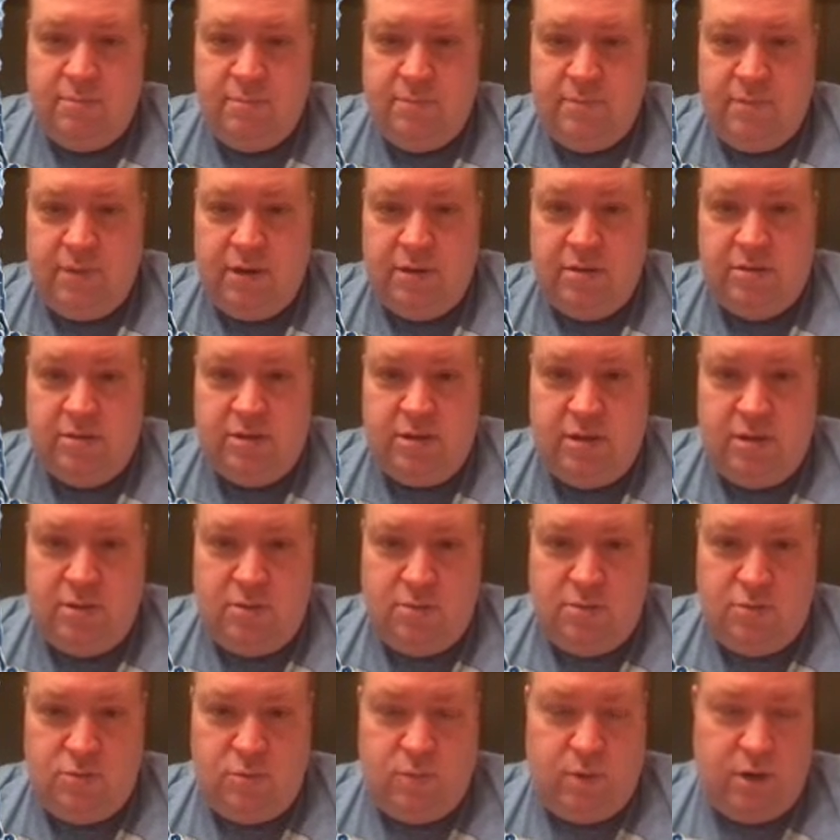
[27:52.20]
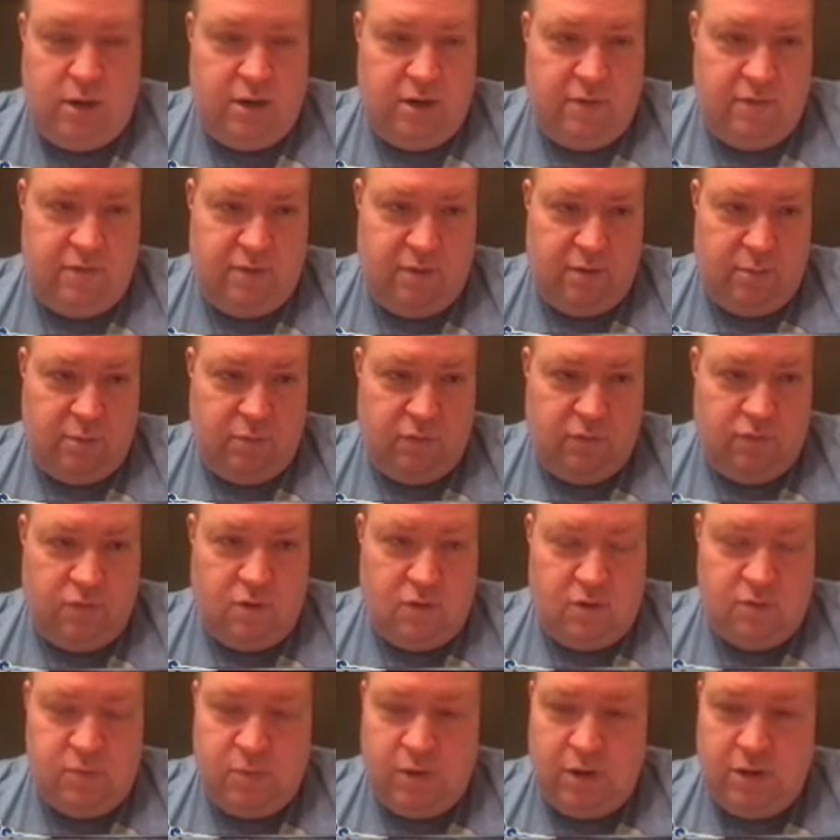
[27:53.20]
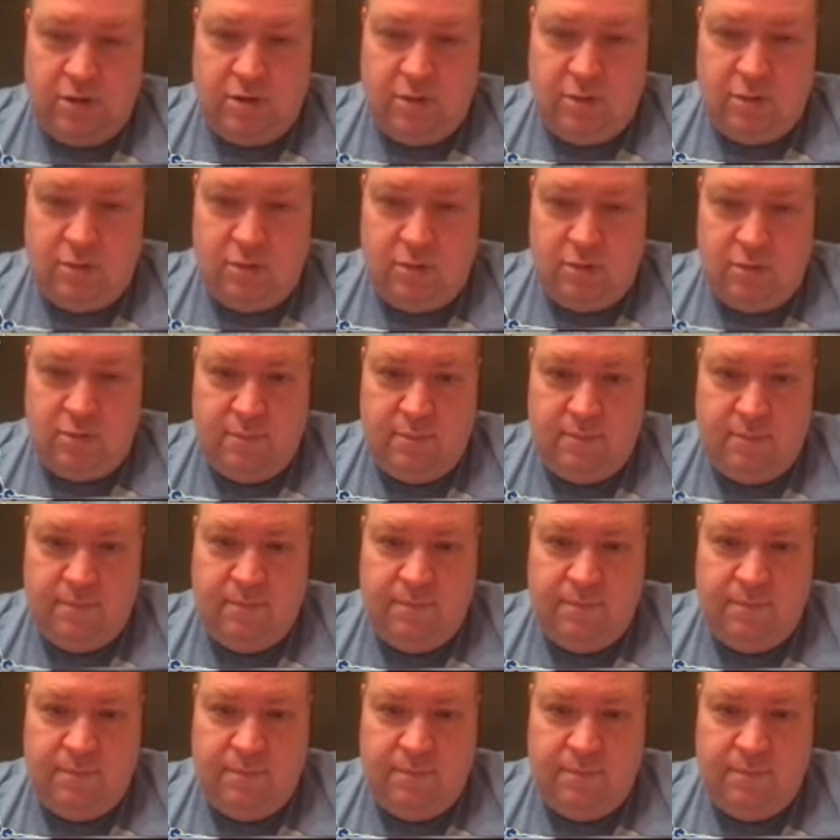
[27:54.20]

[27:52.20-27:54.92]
is huge by giving them a Frostbite token,